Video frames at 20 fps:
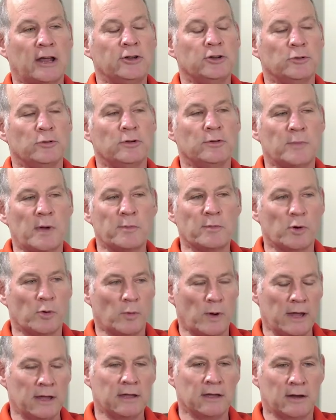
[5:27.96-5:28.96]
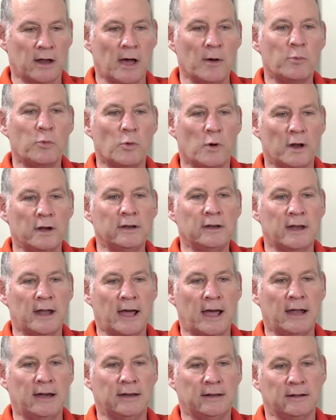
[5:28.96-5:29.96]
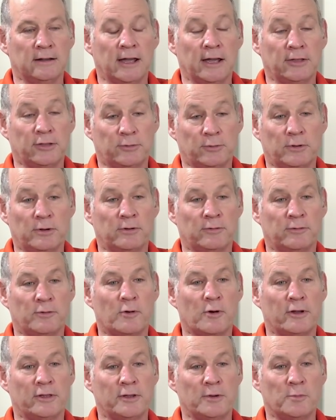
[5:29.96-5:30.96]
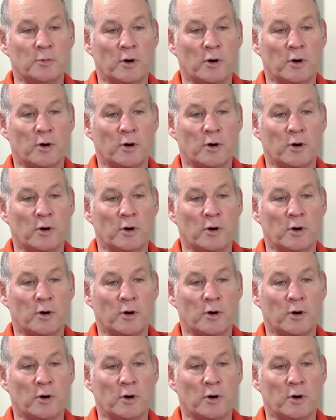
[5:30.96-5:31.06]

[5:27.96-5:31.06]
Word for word: I do remember waking up one night at like three or four in the